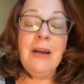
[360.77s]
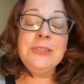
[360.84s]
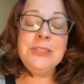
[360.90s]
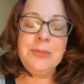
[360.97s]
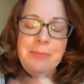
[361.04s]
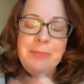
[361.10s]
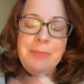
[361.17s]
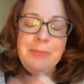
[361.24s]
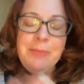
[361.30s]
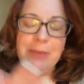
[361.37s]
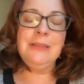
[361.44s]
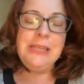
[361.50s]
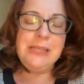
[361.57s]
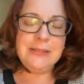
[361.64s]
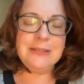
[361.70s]

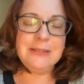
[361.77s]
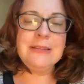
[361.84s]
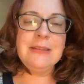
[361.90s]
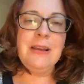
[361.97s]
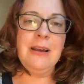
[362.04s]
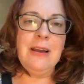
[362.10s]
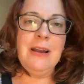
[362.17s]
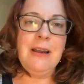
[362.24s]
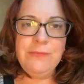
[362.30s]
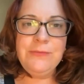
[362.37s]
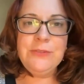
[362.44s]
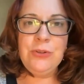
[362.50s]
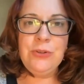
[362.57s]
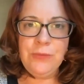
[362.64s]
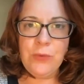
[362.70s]
ultimate lease
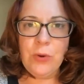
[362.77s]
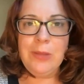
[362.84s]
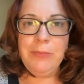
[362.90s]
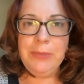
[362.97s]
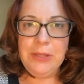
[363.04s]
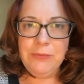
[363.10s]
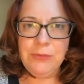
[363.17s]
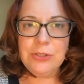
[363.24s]
of 240